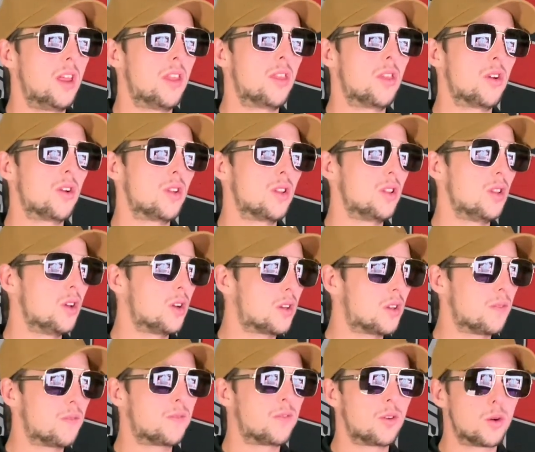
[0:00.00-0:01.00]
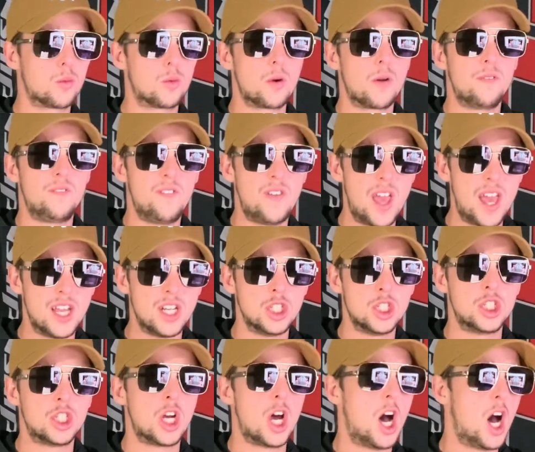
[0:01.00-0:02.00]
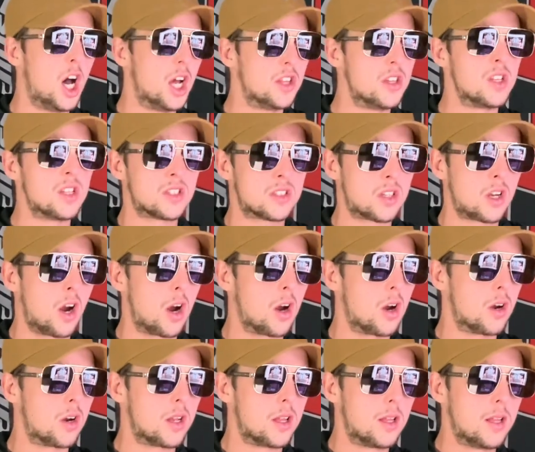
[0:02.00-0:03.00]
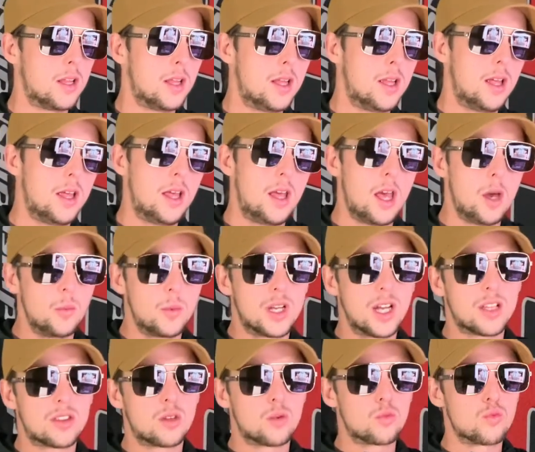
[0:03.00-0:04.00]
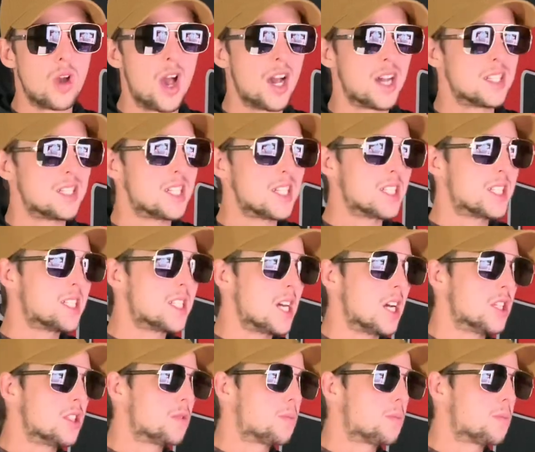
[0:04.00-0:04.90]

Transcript: They're looking for revenge on this card. And we got the Rising Suns